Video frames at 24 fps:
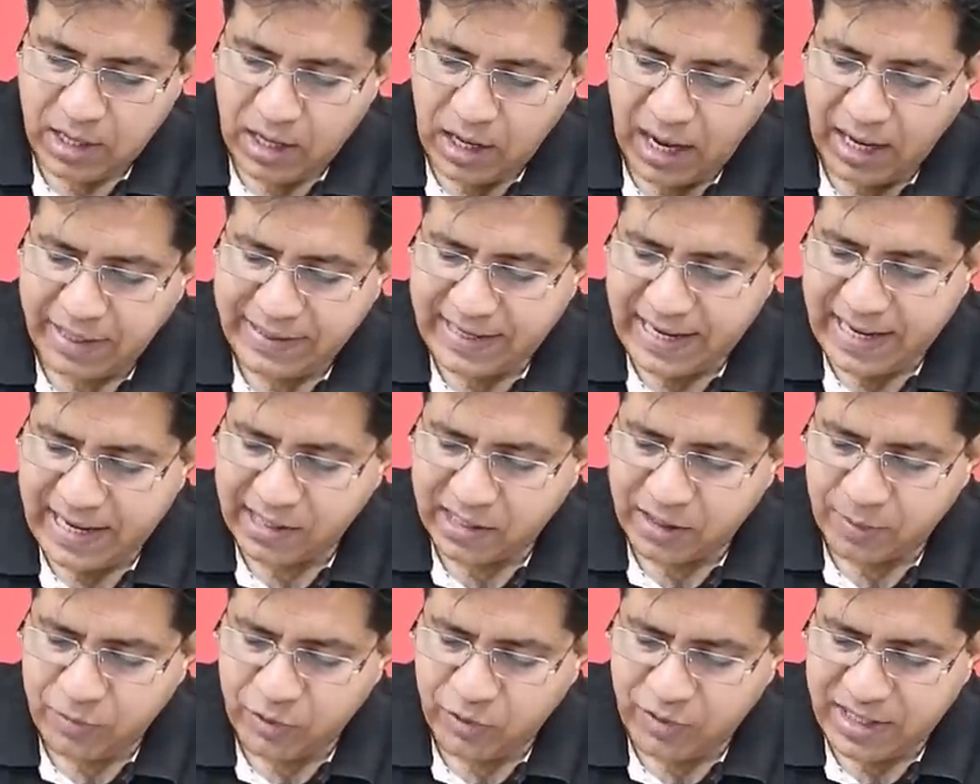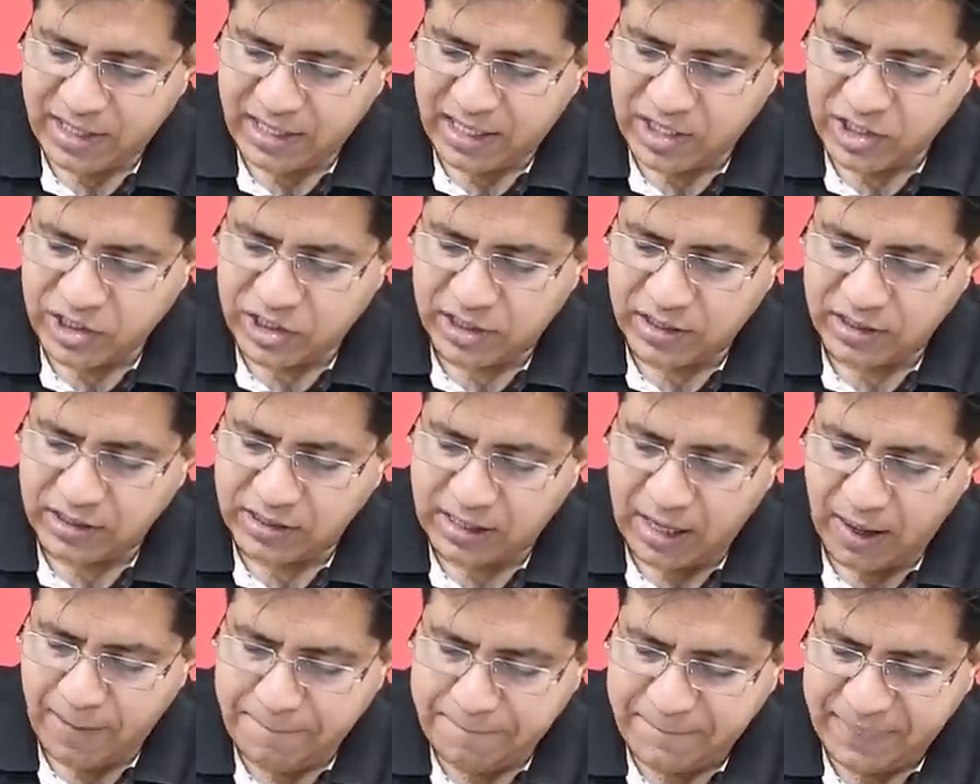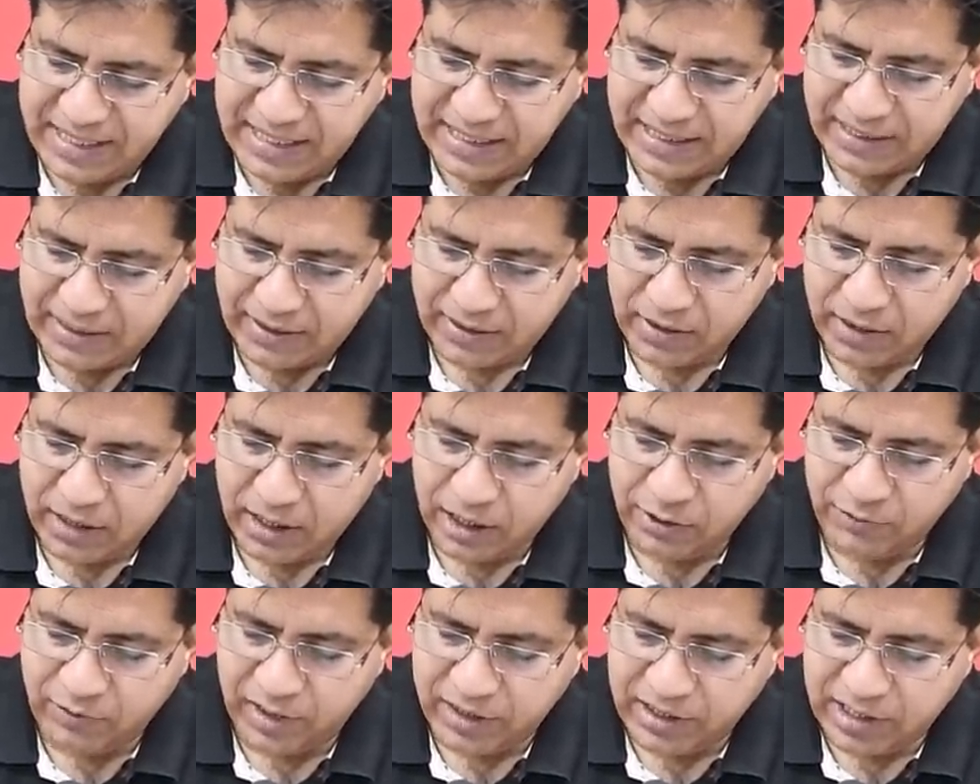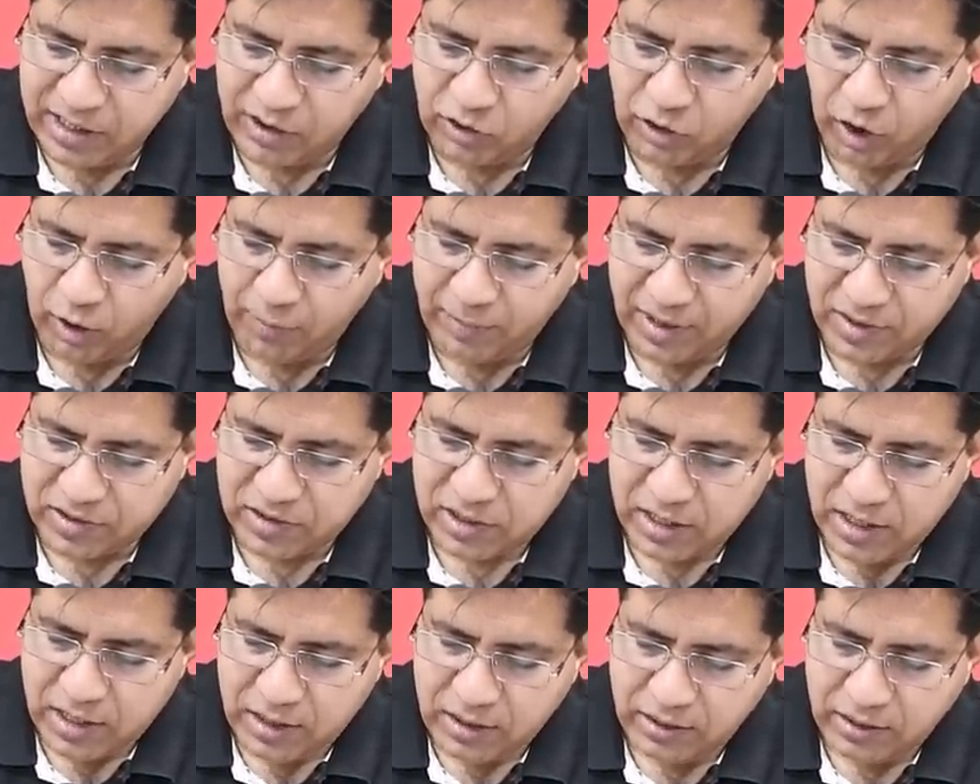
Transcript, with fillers: A telecommunication company, inverted commas,